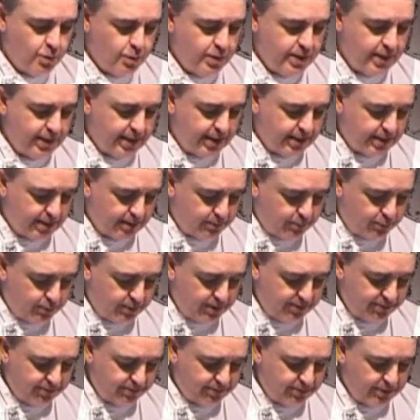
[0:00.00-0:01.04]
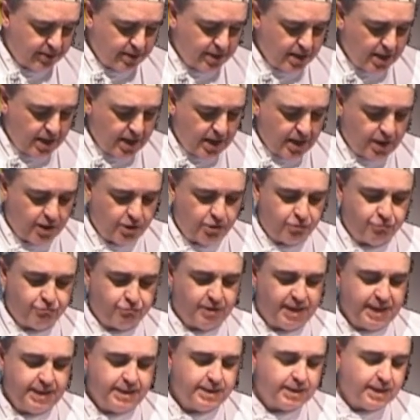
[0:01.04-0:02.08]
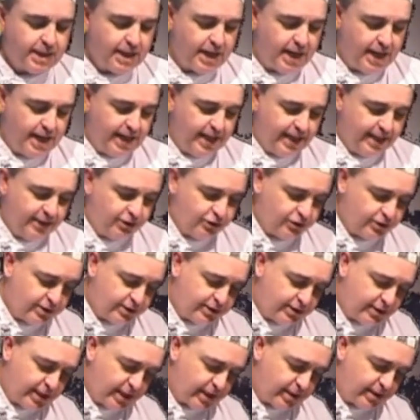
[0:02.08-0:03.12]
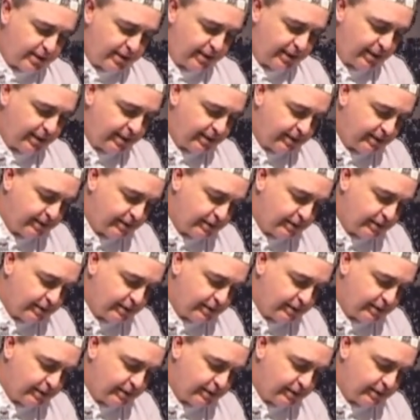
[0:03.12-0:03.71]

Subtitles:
we end up with a great aged technique.